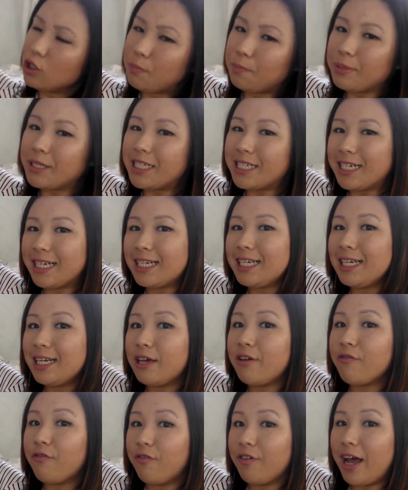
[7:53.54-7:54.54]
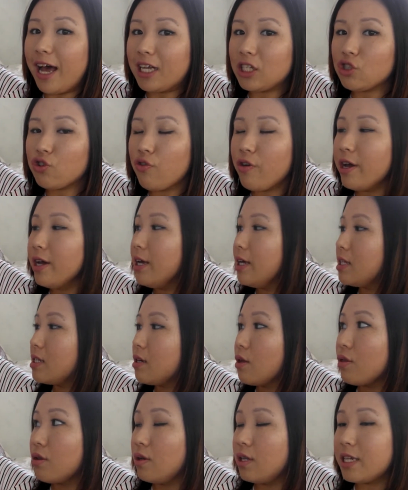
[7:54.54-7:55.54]
particularly flattering. It
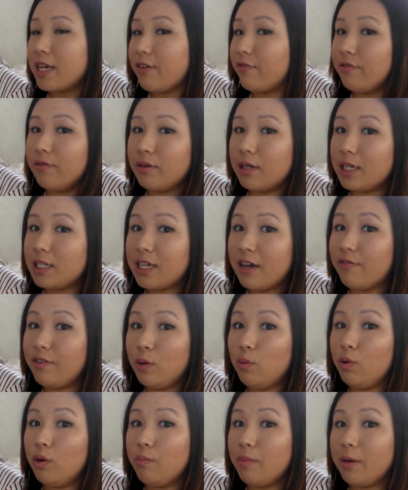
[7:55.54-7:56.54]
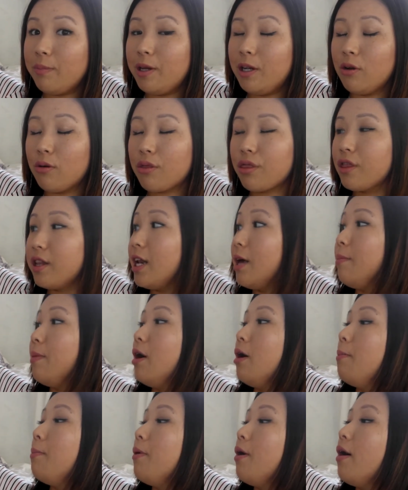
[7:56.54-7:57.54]
definitely would make me look
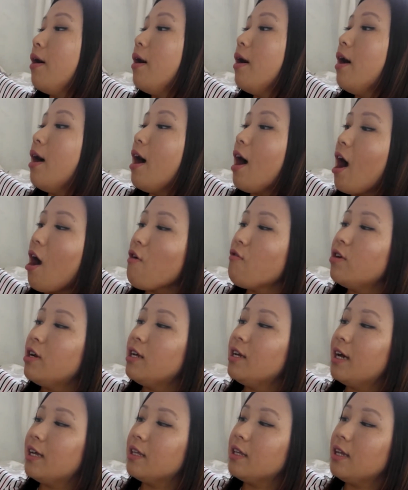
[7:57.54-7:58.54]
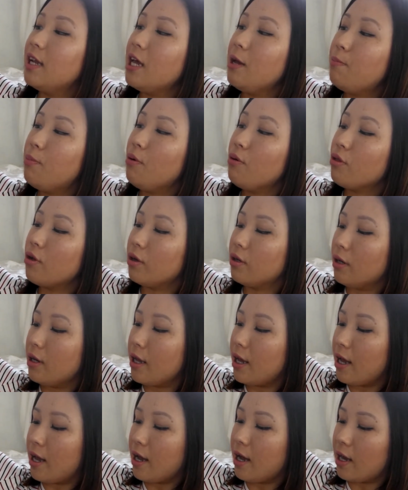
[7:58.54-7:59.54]
slimmer, but I really like the lapels on
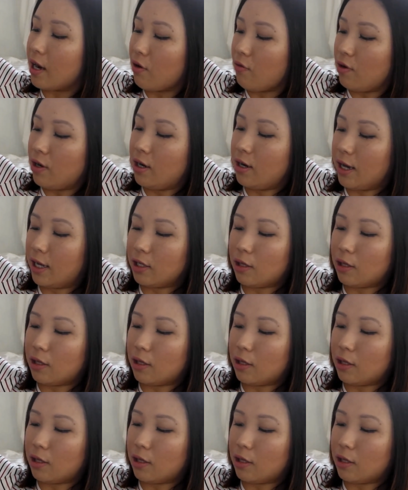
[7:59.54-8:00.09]
there, and I really like the